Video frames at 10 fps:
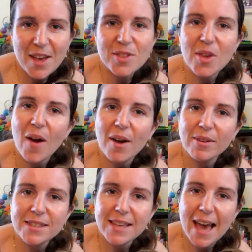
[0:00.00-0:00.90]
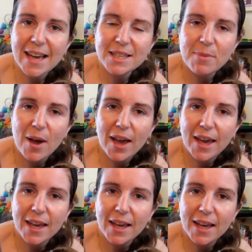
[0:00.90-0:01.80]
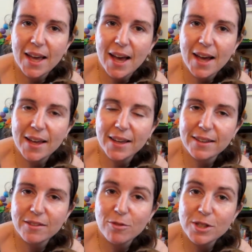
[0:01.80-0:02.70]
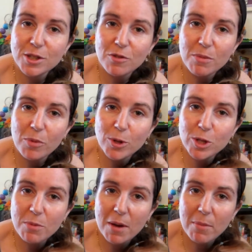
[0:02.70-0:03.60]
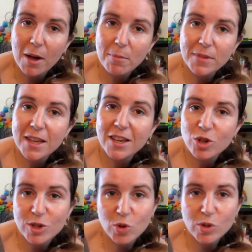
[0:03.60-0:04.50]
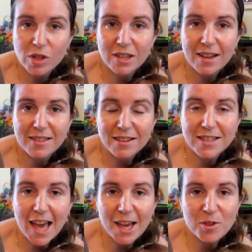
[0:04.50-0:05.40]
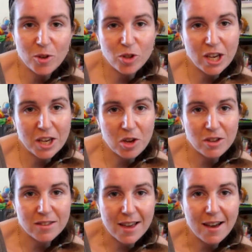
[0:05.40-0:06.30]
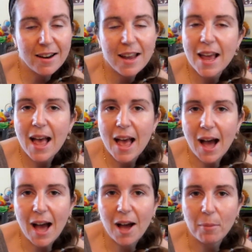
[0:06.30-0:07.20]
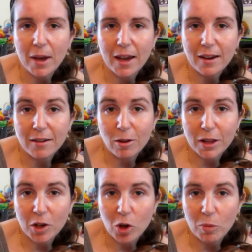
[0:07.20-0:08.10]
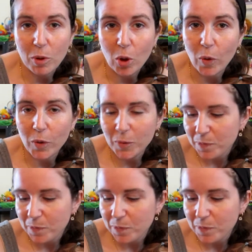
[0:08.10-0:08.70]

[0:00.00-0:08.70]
So I was tagged by Crystal from Brought to You by Mum. She's also done the tag, so check hers out, and I'll link her below.